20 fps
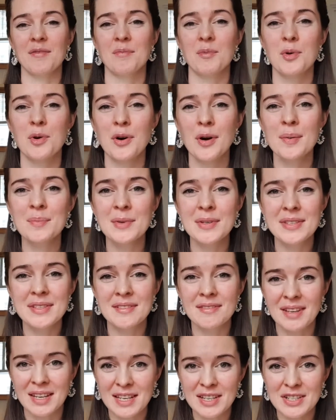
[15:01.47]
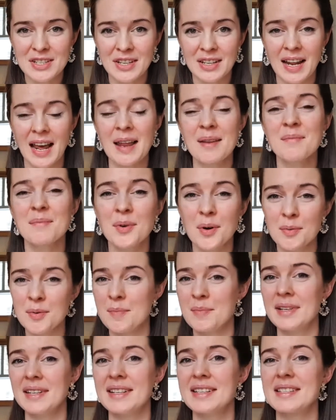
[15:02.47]
more motivation and
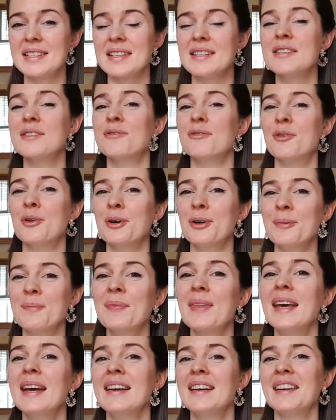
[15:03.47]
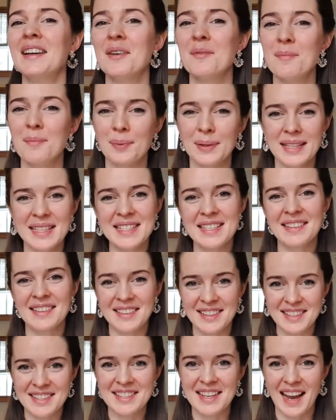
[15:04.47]
probabilities for completing
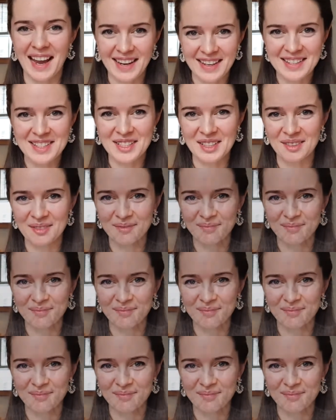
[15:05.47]
this action.